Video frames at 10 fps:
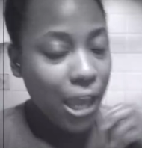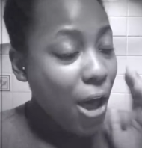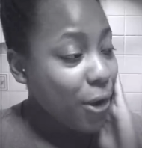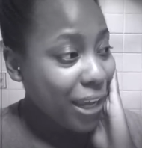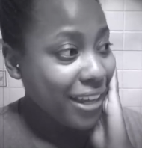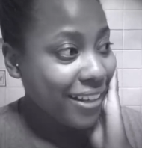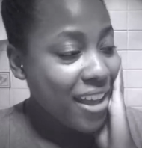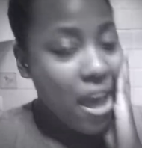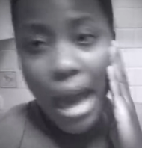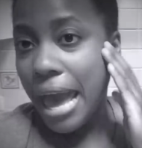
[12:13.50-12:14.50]
Okay.
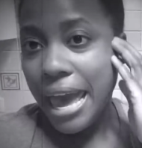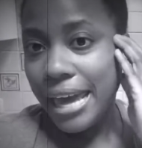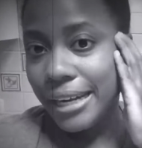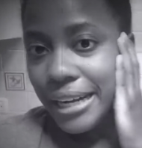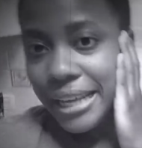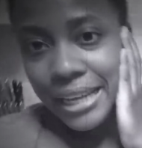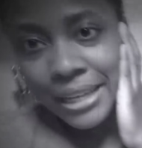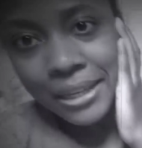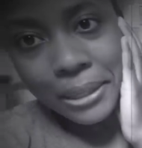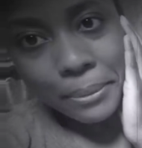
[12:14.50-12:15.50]

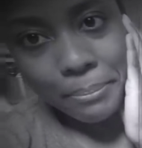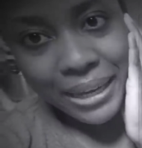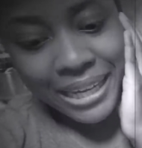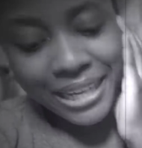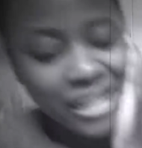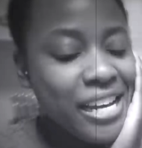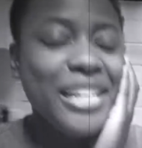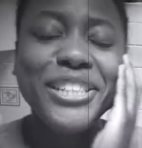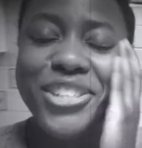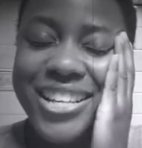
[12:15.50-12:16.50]
Editing, baking,
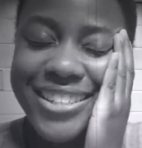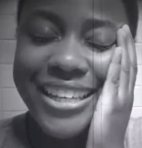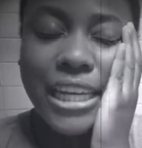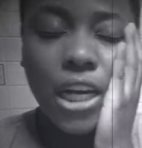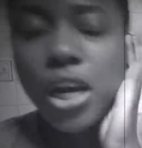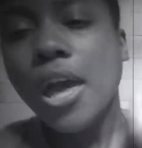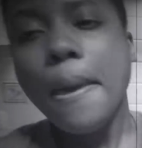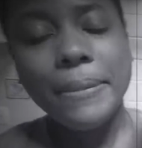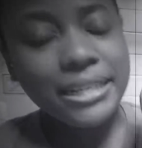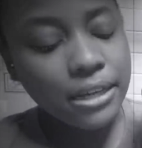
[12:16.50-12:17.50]
Jessica here,
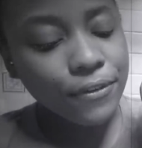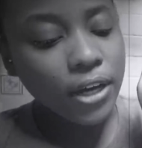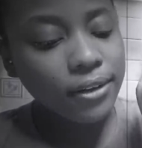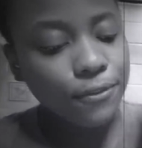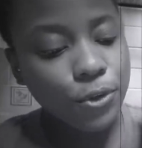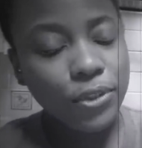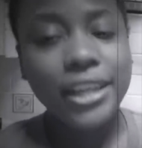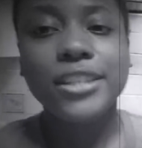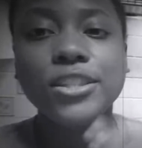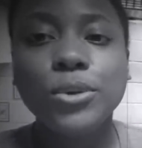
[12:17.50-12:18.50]
because I forgot a few
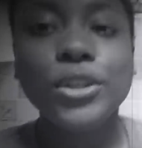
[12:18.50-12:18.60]
things. So